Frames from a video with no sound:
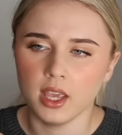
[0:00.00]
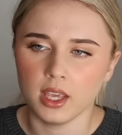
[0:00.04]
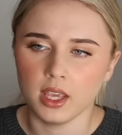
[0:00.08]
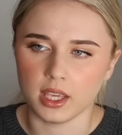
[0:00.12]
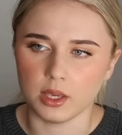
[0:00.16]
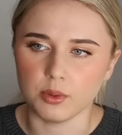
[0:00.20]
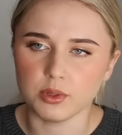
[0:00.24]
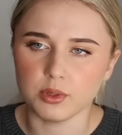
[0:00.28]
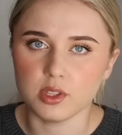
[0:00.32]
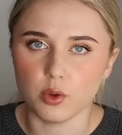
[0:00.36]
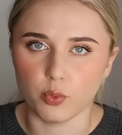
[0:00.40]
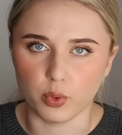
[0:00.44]

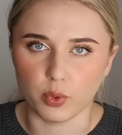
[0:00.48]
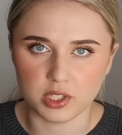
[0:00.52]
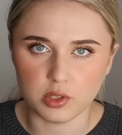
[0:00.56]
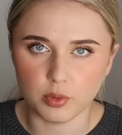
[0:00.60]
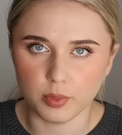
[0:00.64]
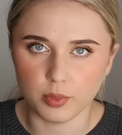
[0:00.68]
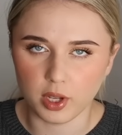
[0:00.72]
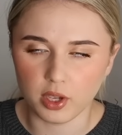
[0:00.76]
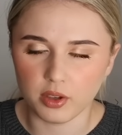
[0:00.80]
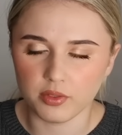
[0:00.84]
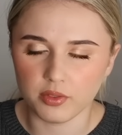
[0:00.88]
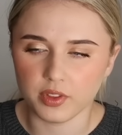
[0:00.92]
He was the
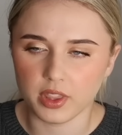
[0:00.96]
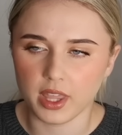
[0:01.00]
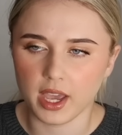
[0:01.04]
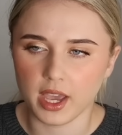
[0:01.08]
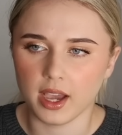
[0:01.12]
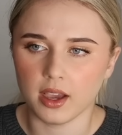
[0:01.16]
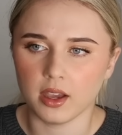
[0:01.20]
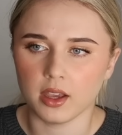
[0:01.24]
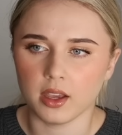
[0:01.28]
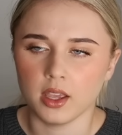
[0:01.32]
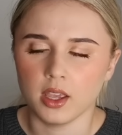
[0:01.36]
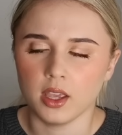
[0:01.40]
whistleblower for
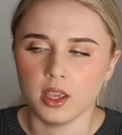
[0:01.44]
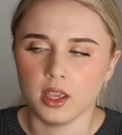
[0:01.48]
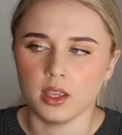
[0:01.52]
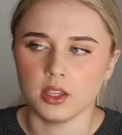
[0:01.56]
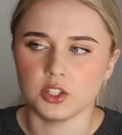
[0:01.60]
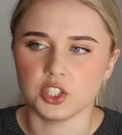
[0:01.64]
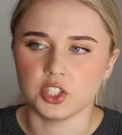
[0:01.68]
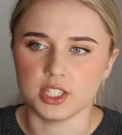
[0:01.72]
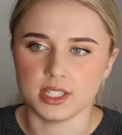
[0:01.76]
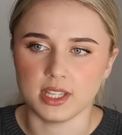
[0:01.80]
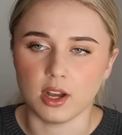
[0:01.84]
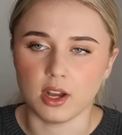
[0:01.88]
that.
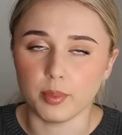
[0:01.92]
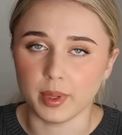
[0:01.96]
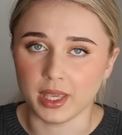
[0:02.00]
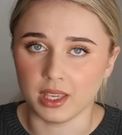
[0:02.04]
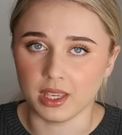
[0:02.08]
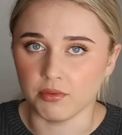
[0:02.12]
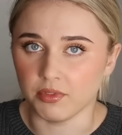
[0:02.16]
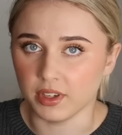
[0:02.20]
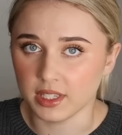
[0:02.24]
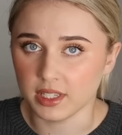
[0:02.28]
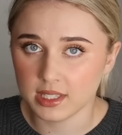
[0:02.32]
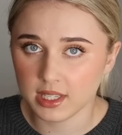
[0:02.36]
She's now being
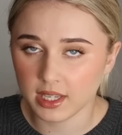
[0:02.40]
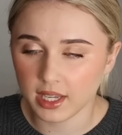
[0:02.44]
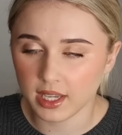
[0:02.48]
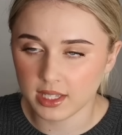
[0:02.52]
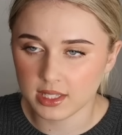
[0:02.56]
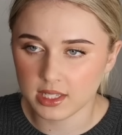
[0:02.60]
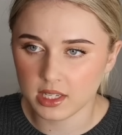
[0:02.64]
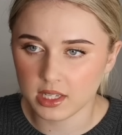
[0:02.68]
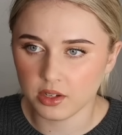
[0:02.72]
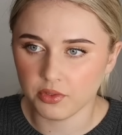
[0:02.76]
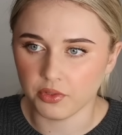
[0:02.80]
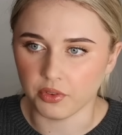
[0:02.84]

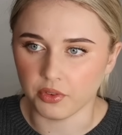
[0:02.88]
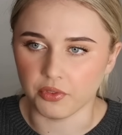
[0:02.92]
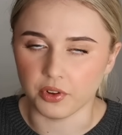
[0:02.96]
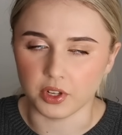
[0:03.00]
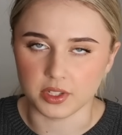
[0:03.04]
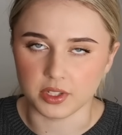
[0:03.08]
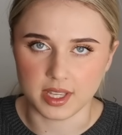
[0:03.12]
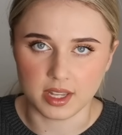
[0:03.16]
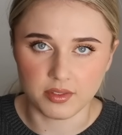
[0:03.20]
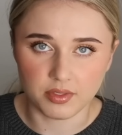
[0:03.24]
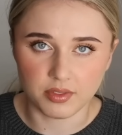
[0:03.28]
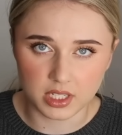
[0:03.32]
investigated for
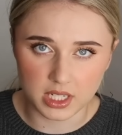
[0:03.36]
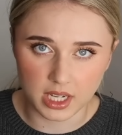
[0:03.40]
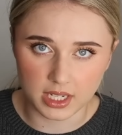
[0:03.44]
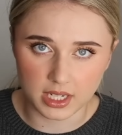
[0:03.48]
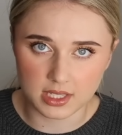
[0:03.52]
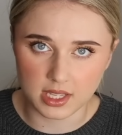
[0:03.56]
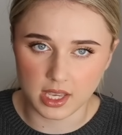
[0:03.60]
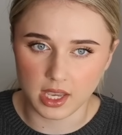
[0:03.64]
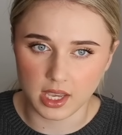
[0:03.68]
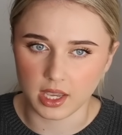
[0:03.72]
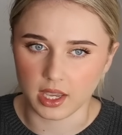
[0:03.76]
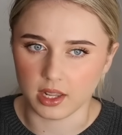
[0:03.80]
false
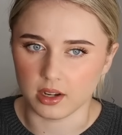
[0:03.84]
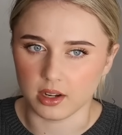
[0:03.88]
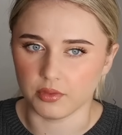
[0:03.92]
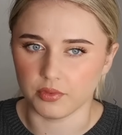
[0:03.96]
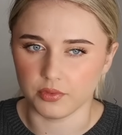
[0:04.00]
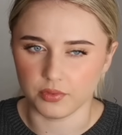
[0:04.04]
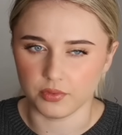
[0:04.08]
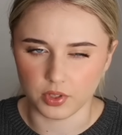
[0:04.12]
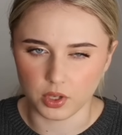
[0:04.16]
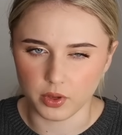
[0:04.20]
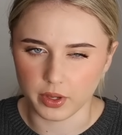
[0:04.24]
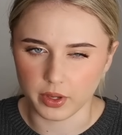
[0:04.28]
advertising and a
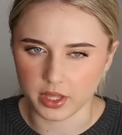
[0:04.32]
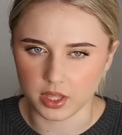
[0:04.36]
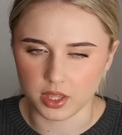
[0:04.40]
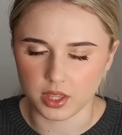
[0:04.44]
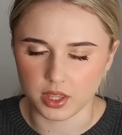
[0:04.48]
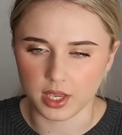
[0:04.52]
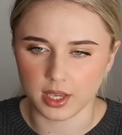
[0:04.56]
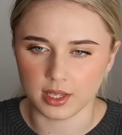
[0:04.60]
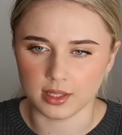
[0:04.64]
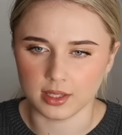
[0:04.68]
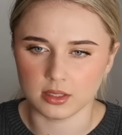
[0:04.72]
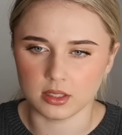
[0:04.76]
few other
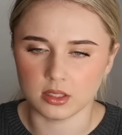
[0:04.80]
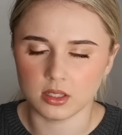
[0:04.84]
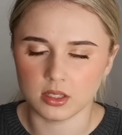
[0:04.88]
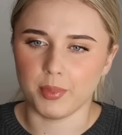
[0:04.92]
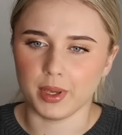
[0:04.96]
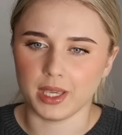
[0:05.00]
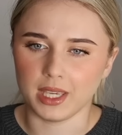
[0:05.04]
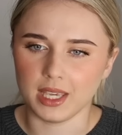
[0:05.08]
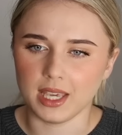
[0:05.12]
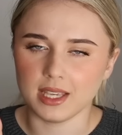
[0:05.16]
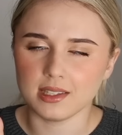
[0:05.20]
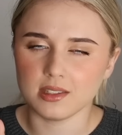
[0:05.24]
things.
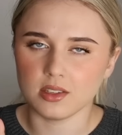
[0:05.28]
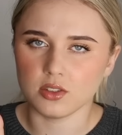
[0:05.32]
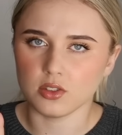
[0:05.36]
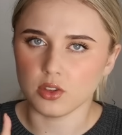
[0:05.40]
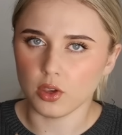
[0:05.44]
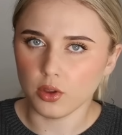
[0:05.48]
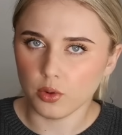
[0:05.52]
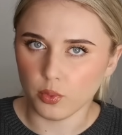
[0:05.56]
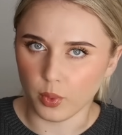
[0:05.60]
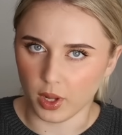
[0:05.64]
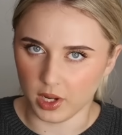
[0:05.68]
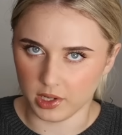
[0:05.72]
But he has his
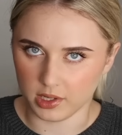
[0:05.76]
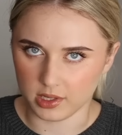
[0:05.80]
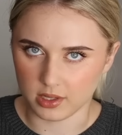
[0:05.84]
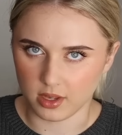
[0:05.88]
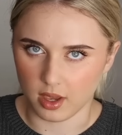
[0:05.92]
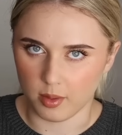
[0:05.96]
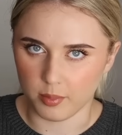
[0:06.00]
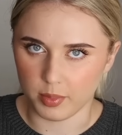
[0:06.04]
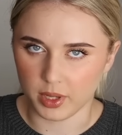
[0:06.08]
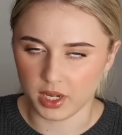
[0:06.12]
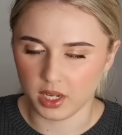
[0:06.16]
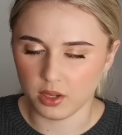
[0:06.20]
own wellness
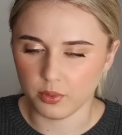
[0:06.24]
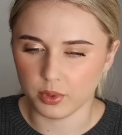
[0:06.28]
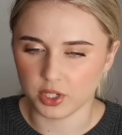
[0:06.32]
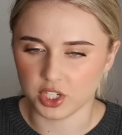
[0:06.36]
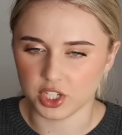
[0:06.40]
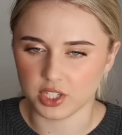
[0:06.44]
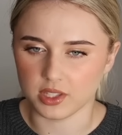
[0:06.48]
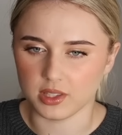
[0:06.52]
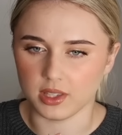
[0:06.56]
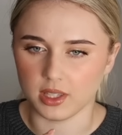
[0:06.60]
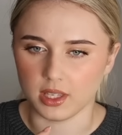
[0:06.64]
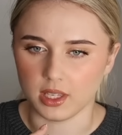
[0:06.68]
company,
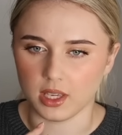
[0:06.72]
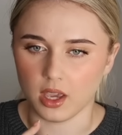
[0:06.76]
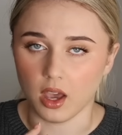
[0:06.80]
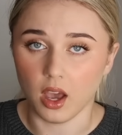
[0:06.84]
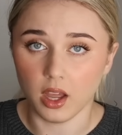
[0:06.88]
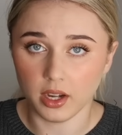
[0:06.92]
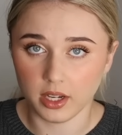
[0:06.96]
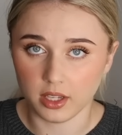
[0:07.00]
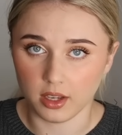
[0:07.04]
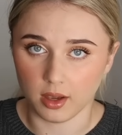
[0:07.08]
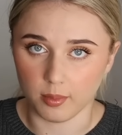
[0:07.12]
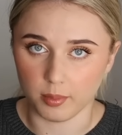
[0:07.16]
which is the
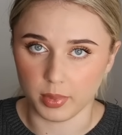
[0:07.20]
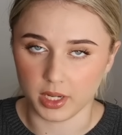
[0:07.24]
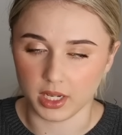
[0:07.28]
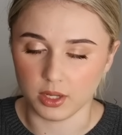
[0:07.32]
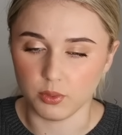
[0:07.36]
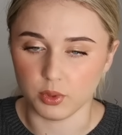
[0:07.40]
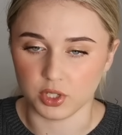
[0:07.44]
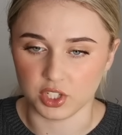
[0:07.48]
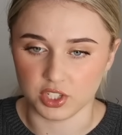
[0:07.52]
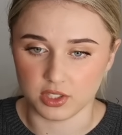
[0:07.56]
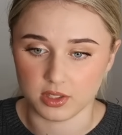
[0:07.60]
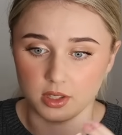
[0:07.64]
Honey Company,
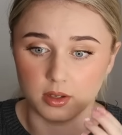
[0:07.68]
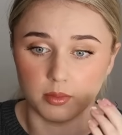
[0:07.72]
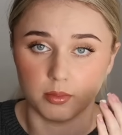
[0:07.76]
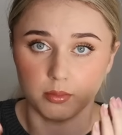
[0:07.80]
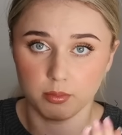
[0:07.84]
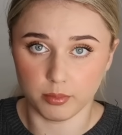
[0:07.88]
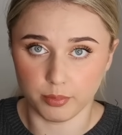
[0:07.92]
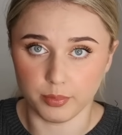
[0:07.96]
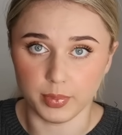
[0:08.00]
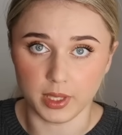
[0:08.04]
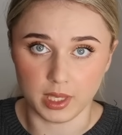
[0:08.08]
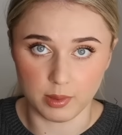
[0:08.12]
which is the
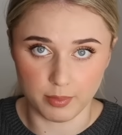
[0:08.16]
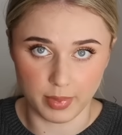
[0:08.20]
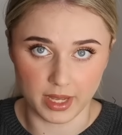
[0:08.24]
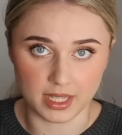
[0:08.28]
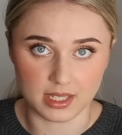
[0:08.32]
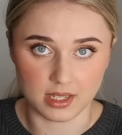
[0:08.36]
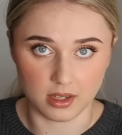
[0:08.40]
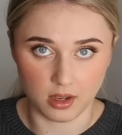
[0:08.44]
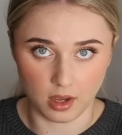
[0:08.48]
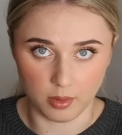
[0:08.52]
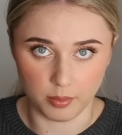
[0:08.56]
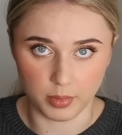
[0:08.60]
Be
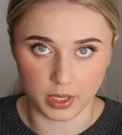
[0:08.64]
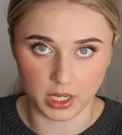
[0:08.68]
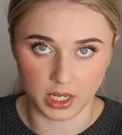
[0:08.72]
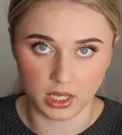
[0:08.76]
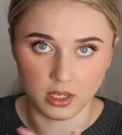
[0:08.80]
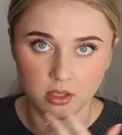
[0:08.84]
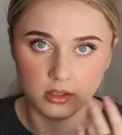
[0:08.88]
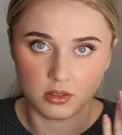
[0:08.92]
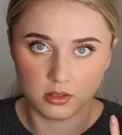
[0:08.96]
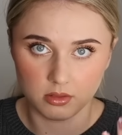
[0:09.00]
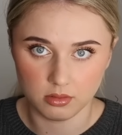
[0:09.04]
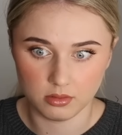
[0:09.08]
Better
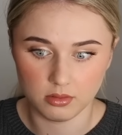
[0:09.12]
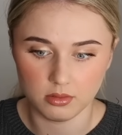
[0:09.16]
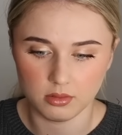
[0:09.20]
Company.